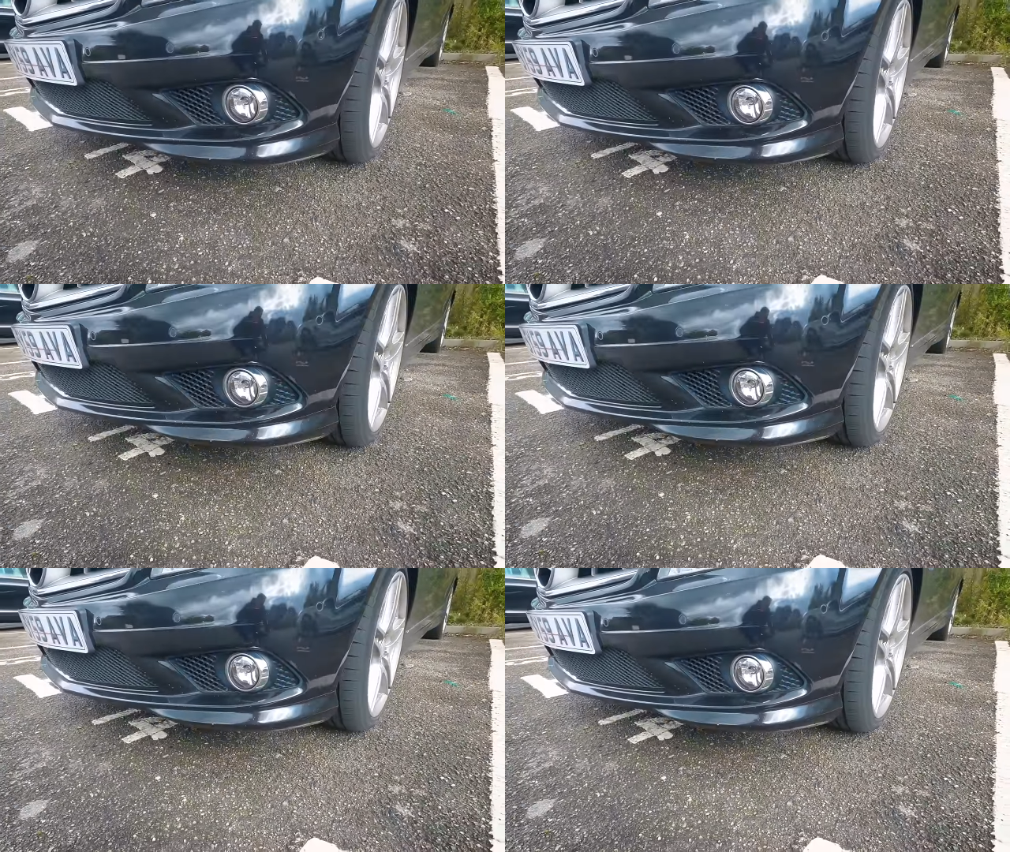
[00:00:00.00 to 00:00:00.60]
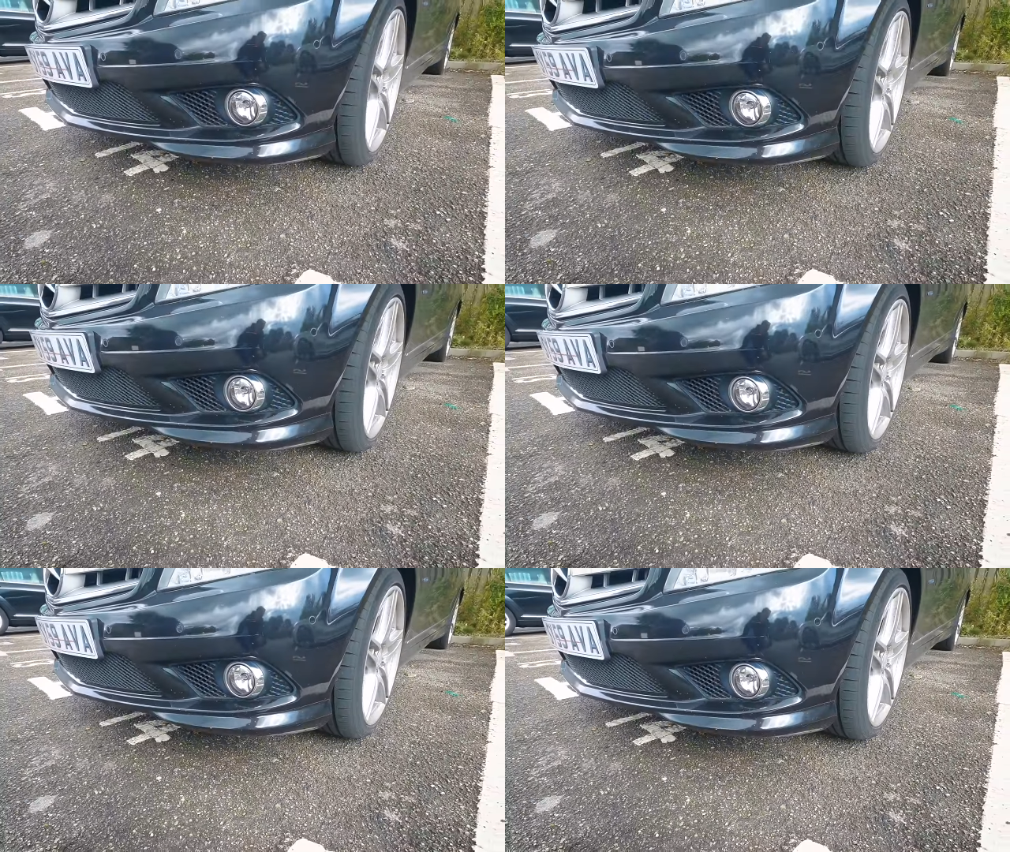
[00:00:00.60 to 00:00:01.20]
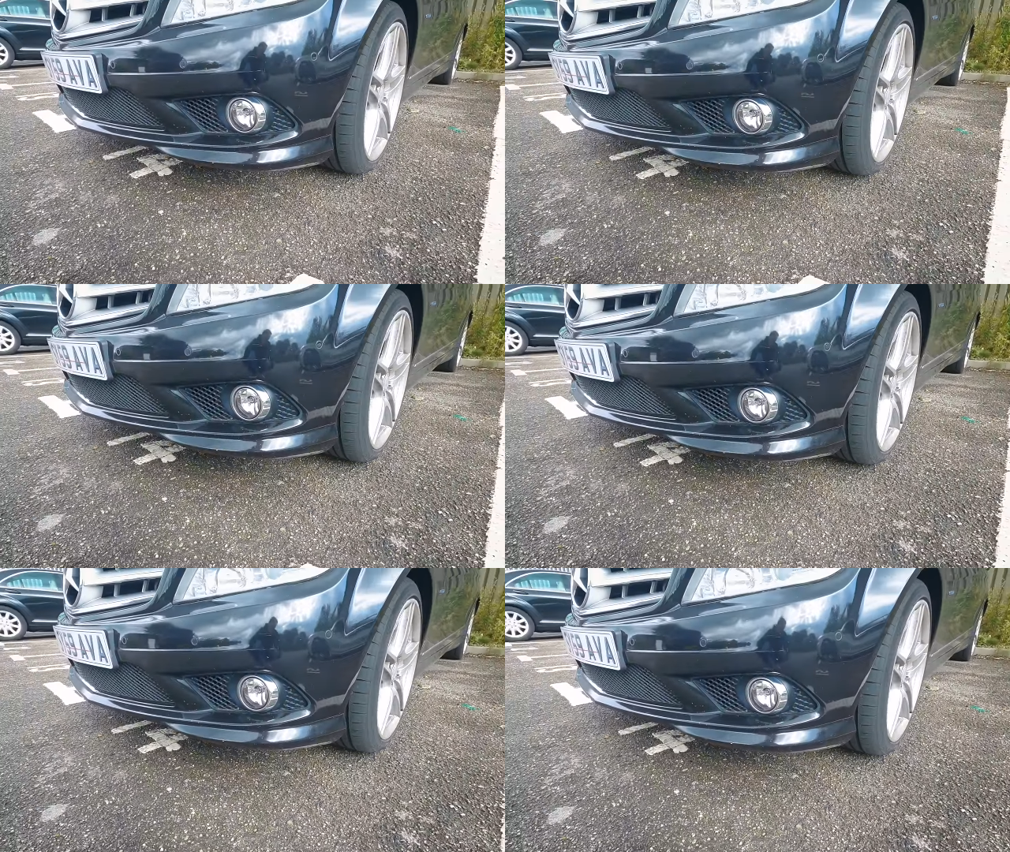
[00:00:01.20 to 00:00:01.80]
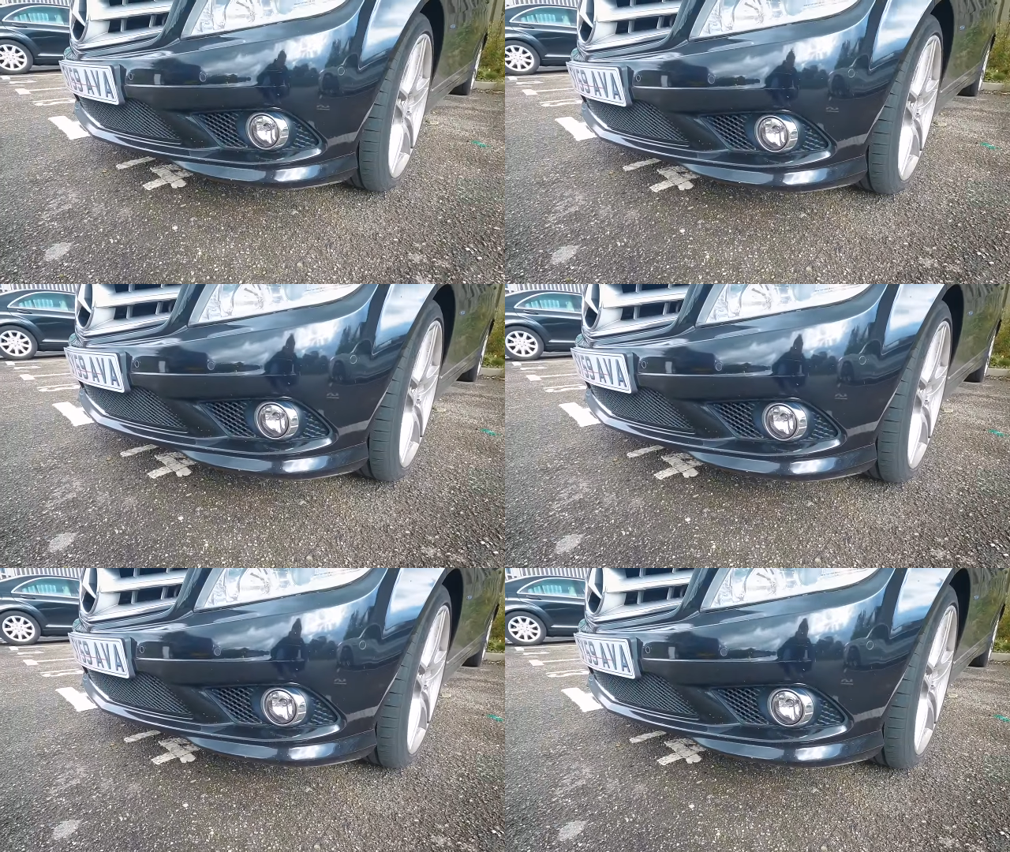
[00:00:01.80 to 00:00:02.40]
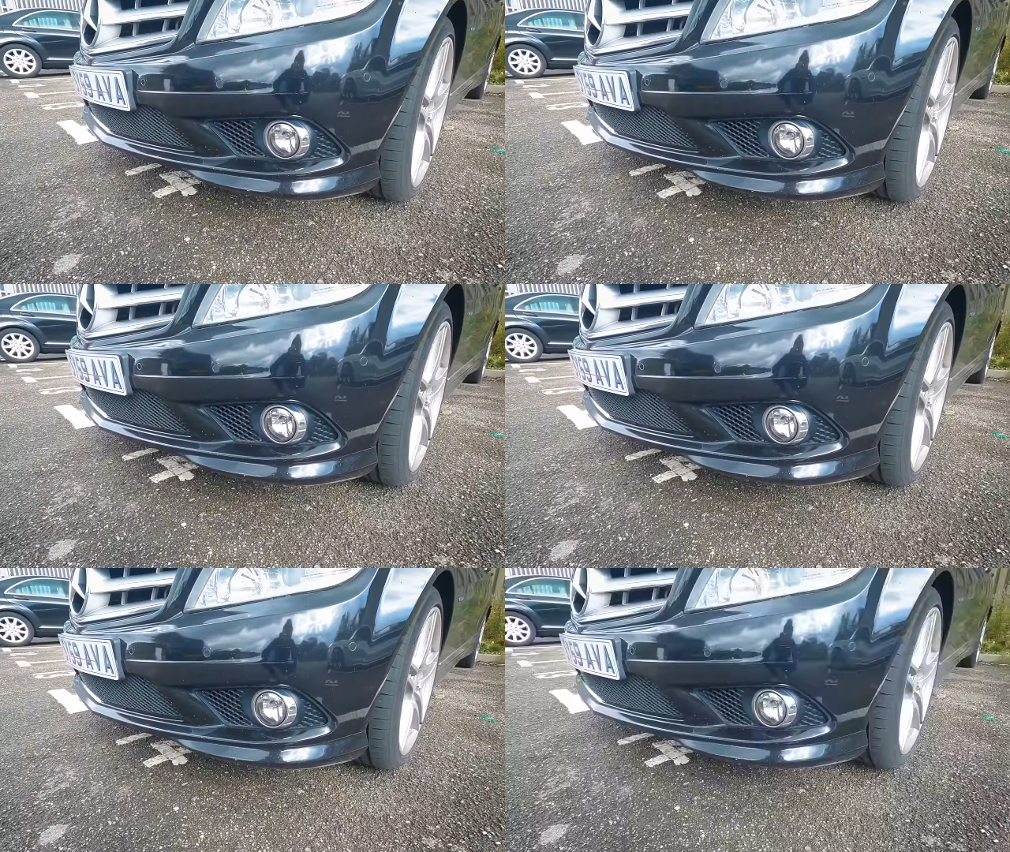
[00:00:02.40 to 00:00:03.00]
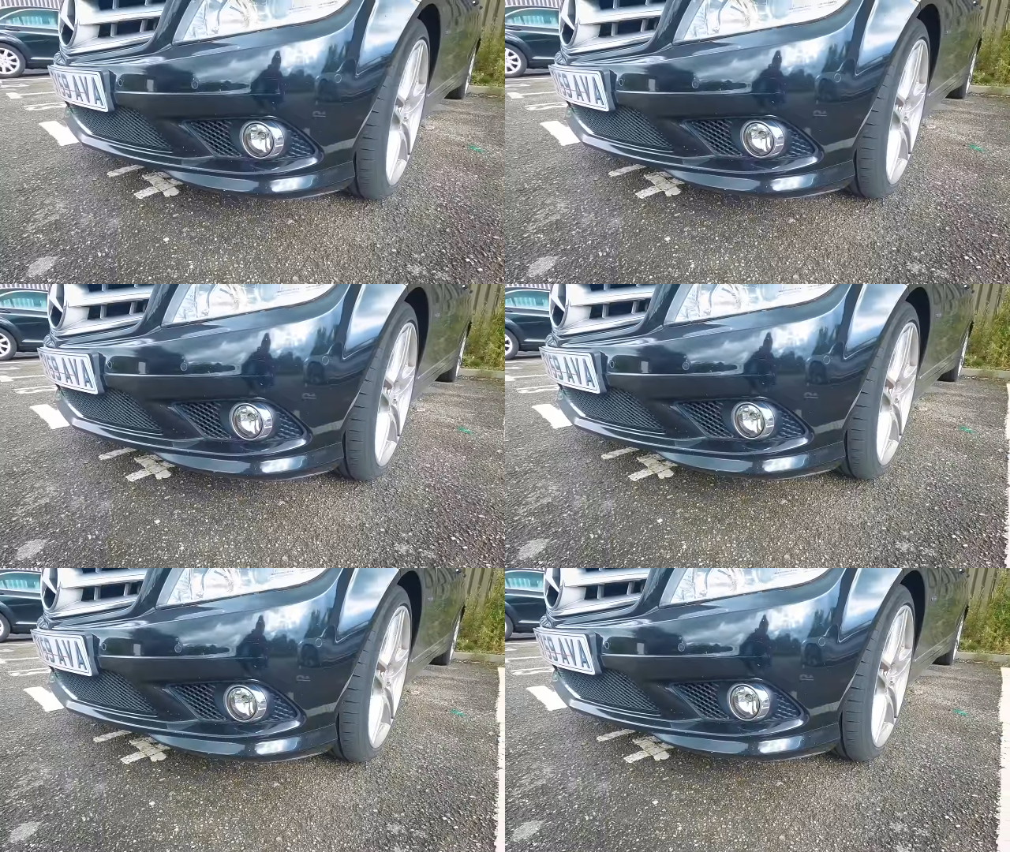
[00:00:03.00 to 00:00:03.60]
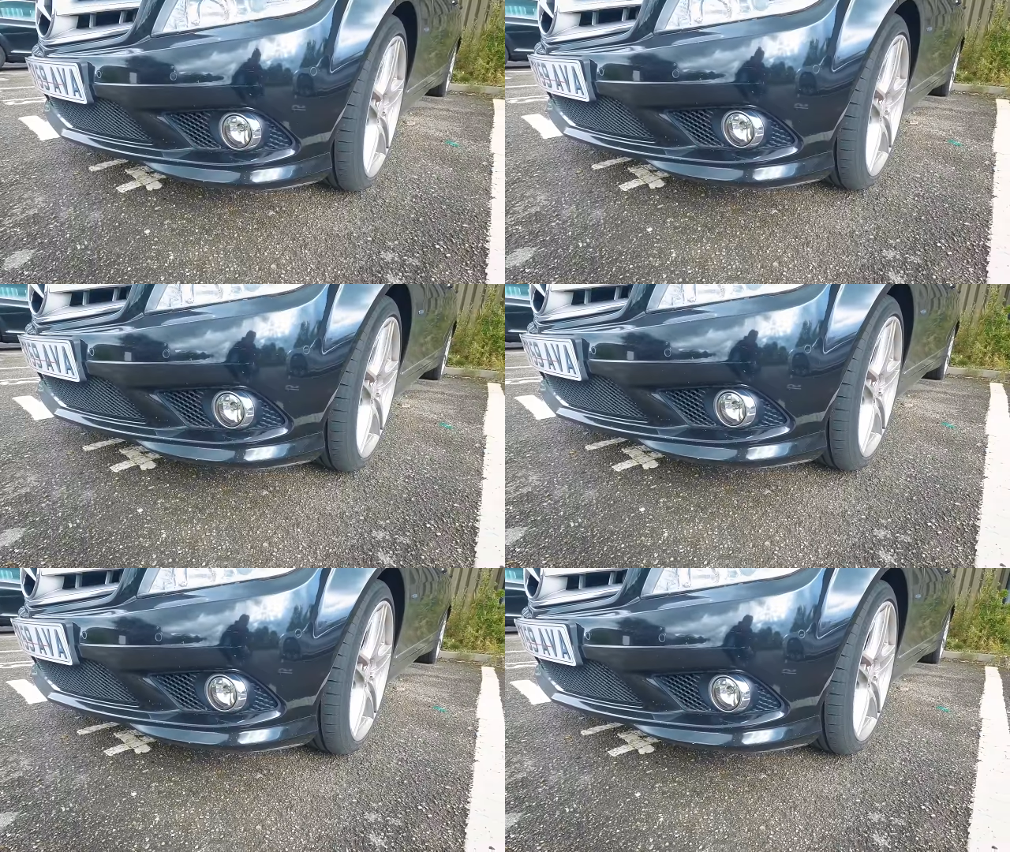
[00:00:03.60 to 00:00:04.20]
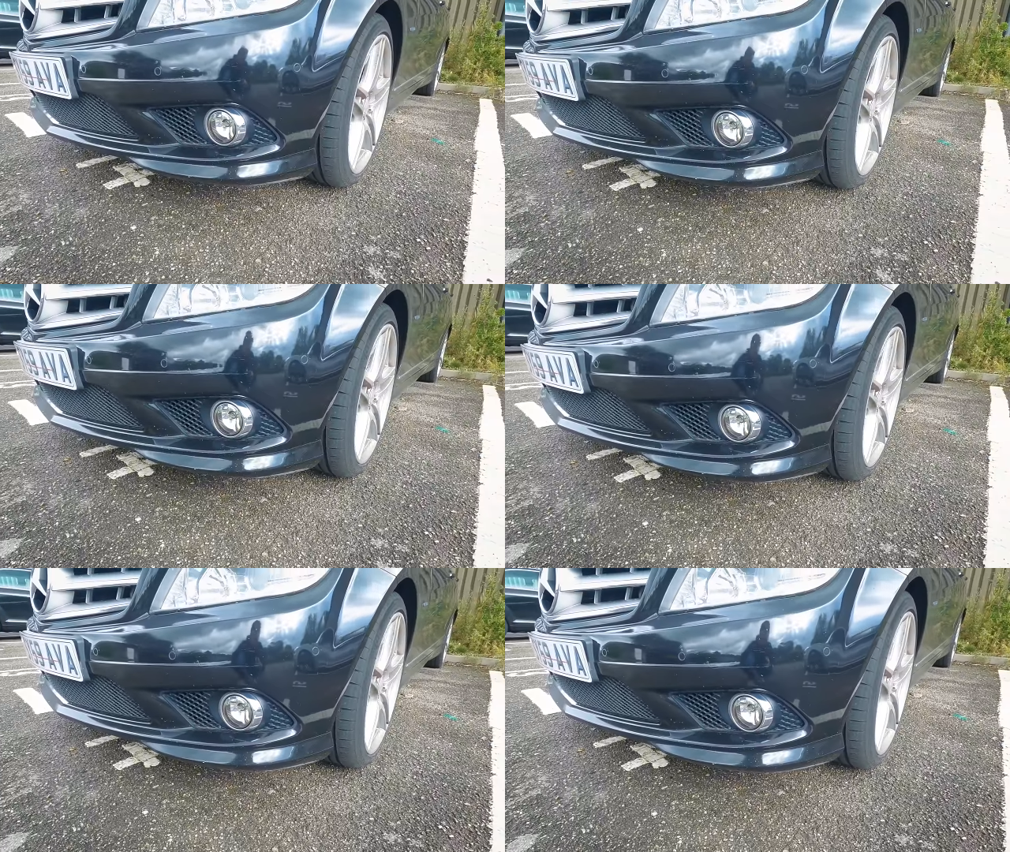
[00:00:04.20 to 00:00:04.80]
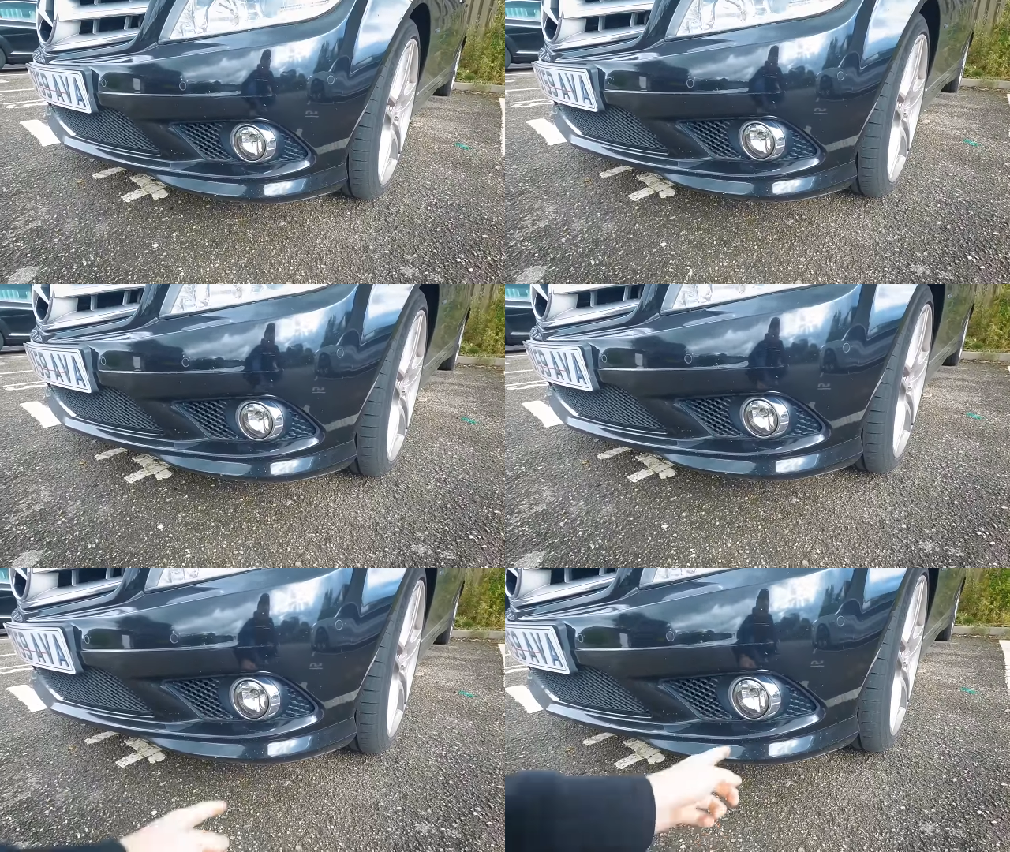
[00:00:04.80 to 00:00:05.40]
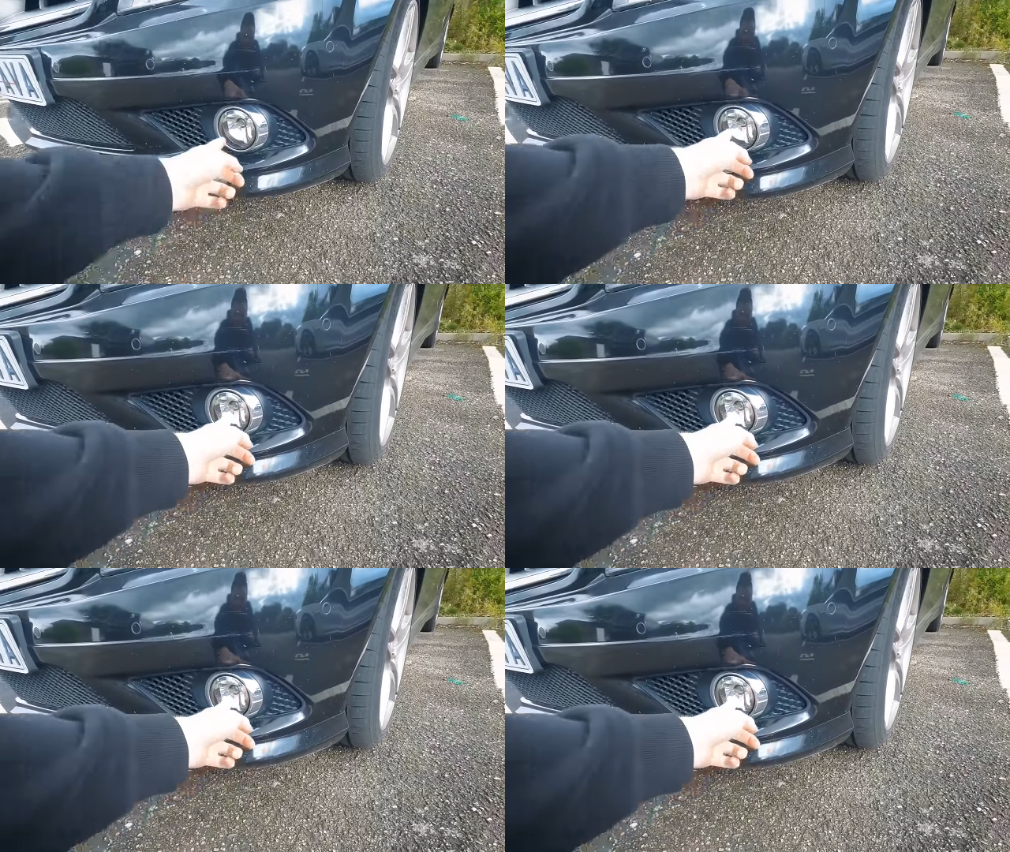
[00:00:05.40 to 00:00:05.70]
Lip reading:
[unreadable: no face in view]